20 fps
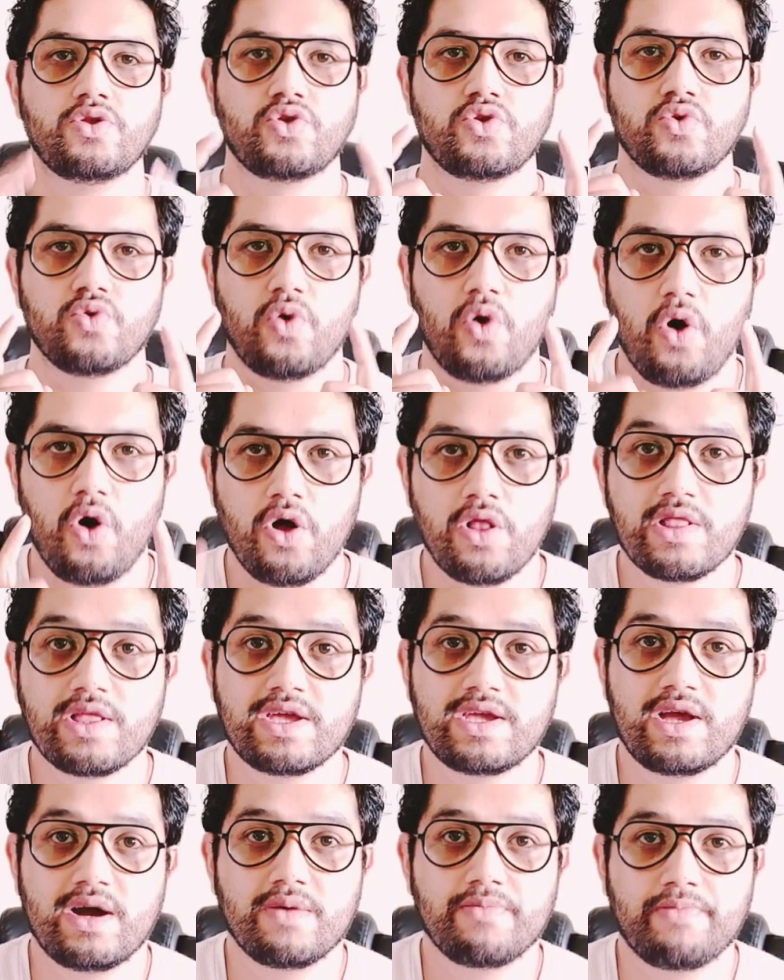To all
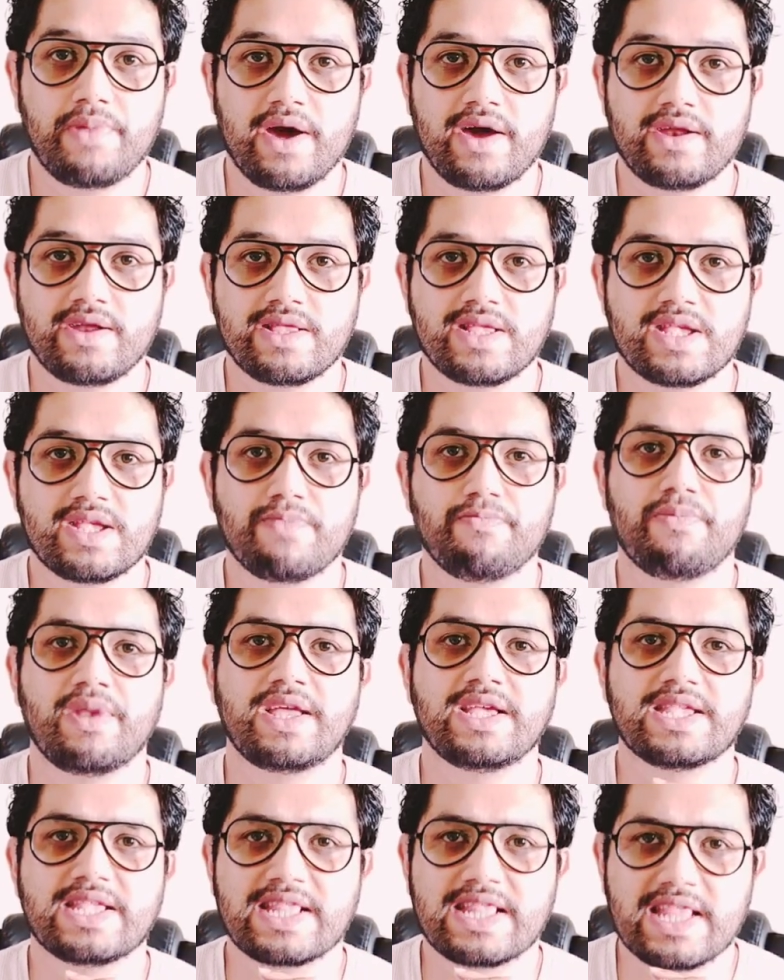the young parents,
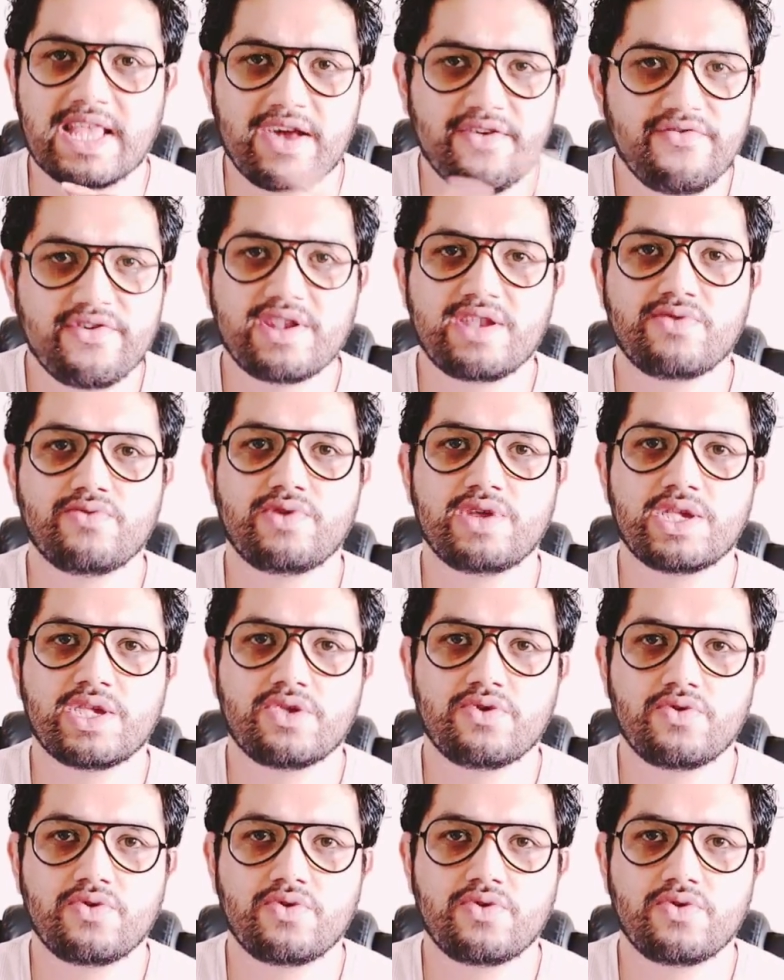please never do this